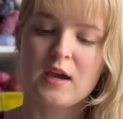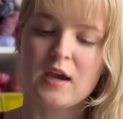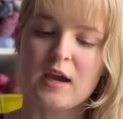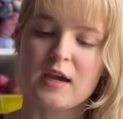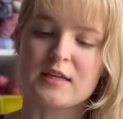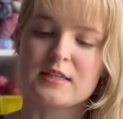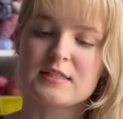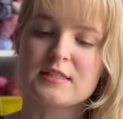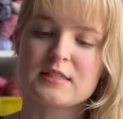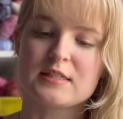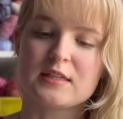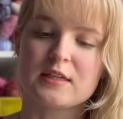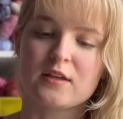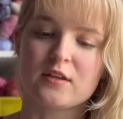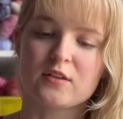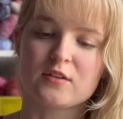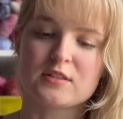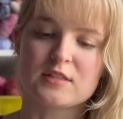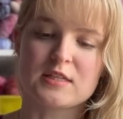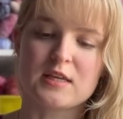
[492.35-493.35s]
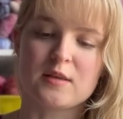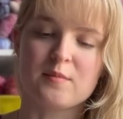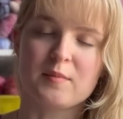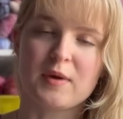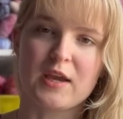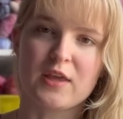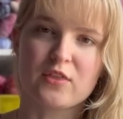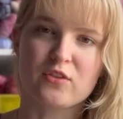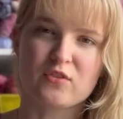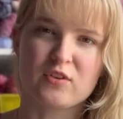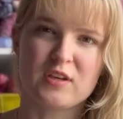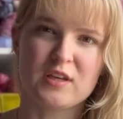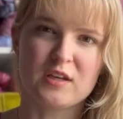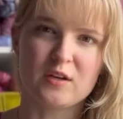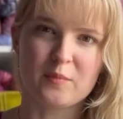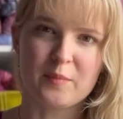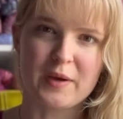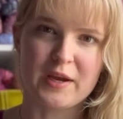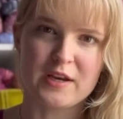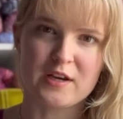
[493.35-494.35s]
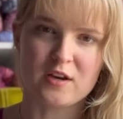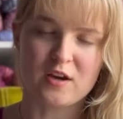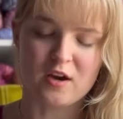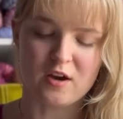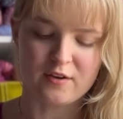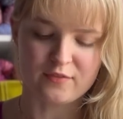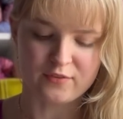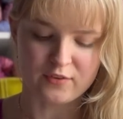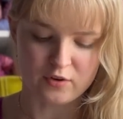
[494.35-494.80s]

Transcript: I still did my 3 needle bind off